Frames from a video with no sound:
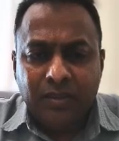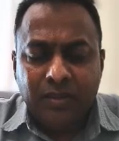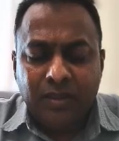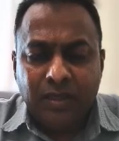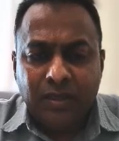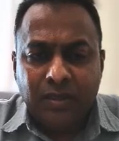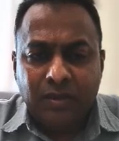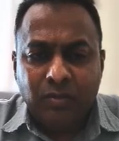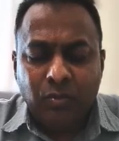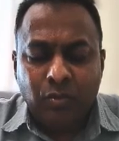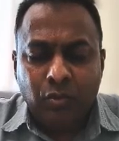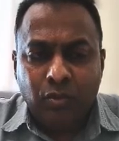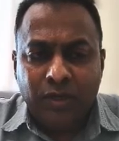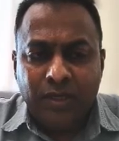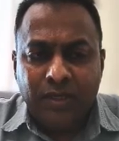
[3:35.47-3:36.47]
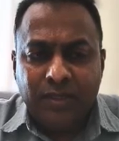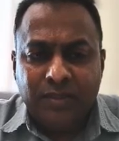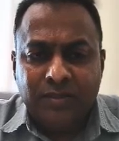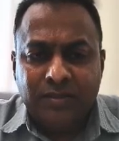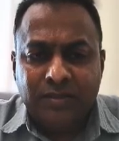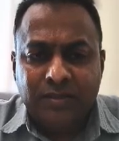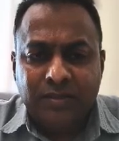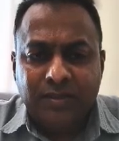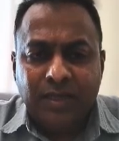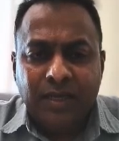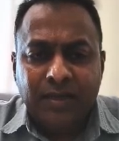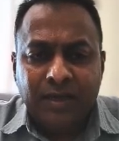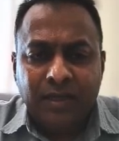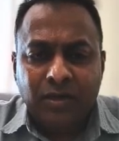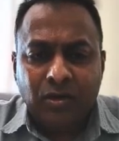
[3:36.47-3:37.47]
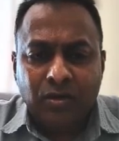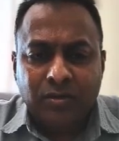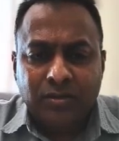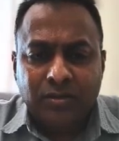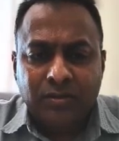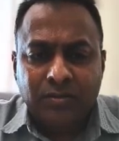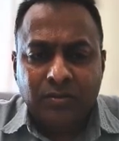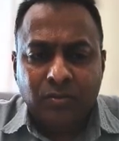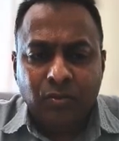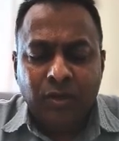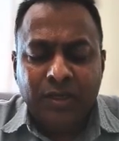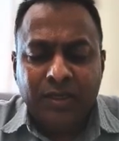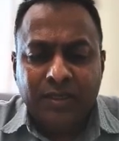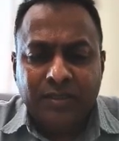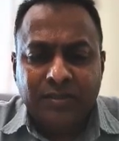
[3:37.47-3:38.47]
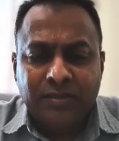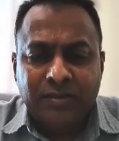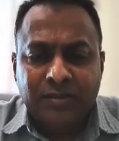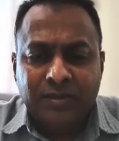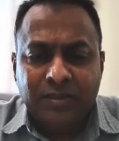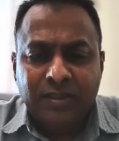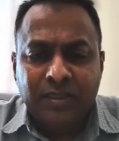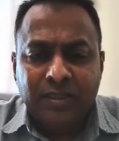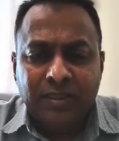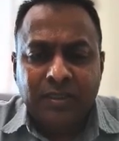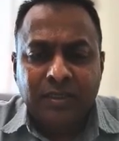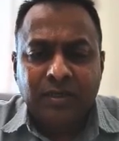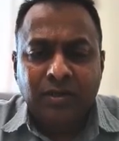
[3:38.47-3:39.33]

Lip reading: what is direct cost. What is the hidden